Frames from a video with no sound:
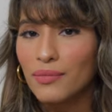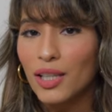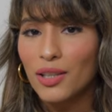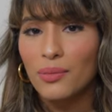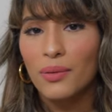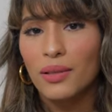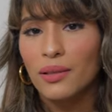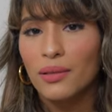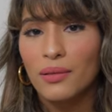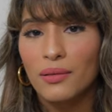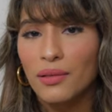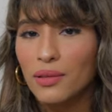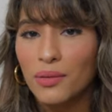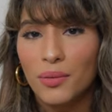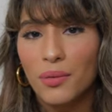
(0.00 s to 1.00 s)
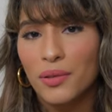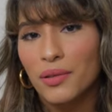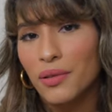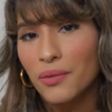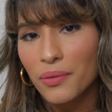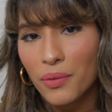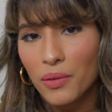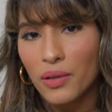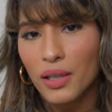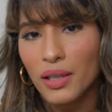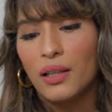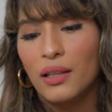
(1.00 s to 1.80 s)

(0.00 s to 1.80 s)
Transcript: That's what the, the stores are for.